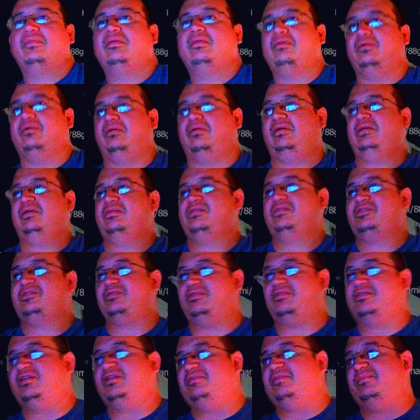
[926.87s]
All right, so I
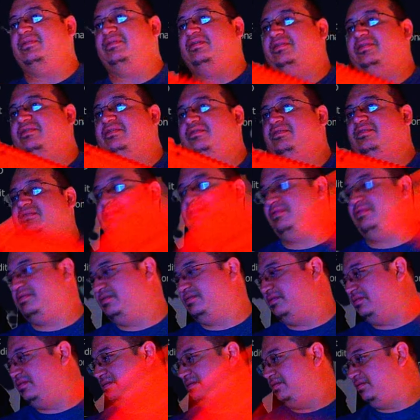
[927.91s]
got my
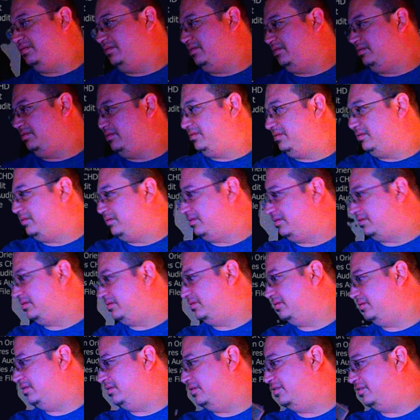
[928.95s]

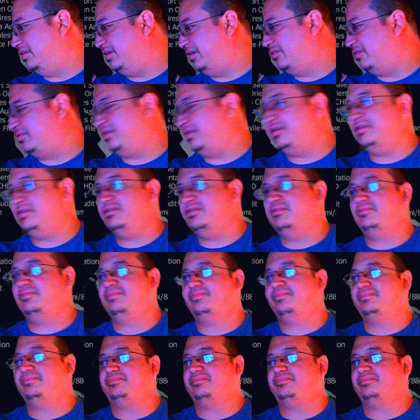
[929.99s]
gun out here.